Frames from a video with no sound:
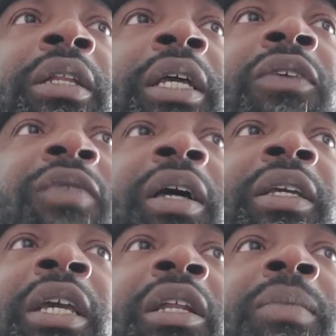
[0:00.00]
Like, if I
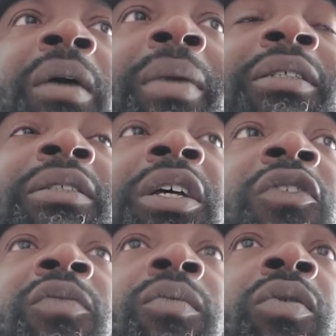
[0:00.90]
cared about
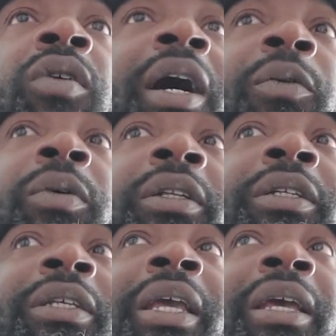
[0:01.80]
myself more, I
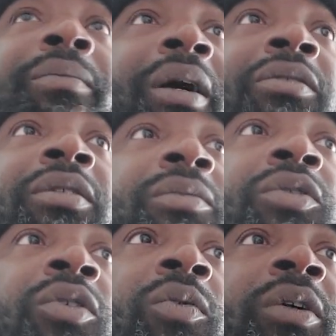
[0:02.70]
wouldn't care about them
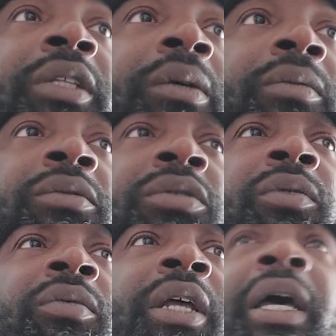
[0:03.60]
doing what they was
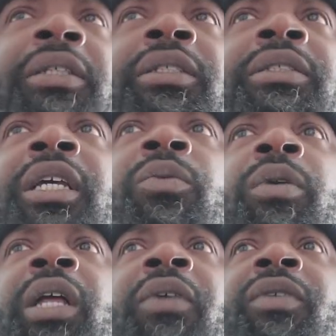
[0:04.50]
doing. I just say
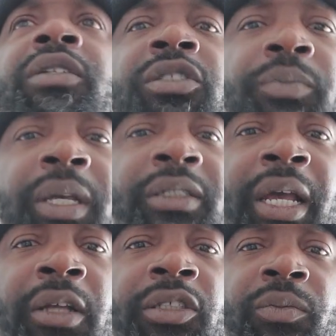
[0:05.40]
whatever and just pay
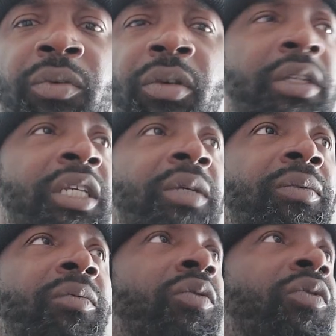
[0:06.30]
child support and keep
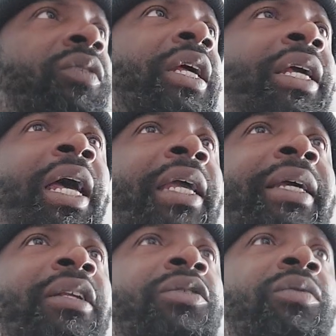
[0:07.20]
it moving. Like, I
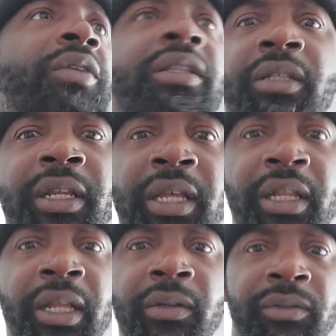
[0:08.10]
ain't got to do nothing the
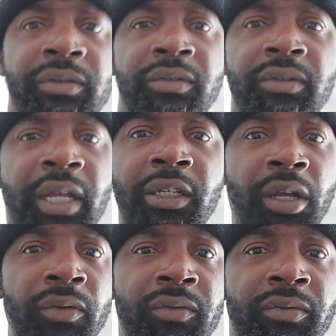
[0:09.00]
hell else. I
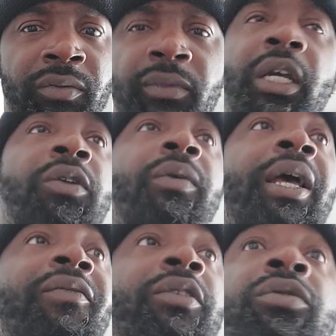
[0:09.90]
don't
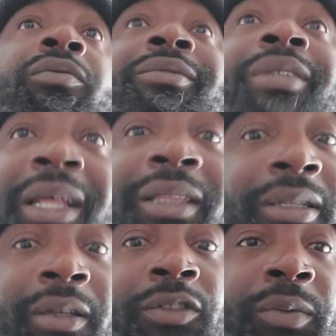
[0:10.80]
have to do
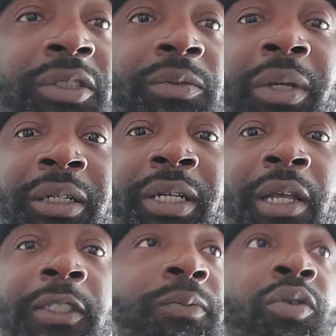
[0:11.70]
nothing else but just pay
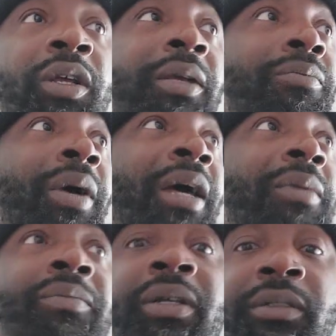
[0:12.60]
child support and mind
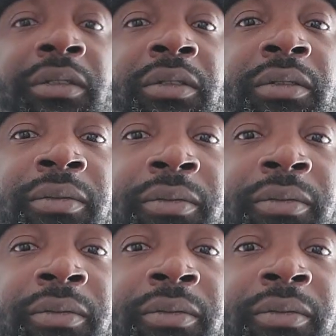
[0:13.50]
my business.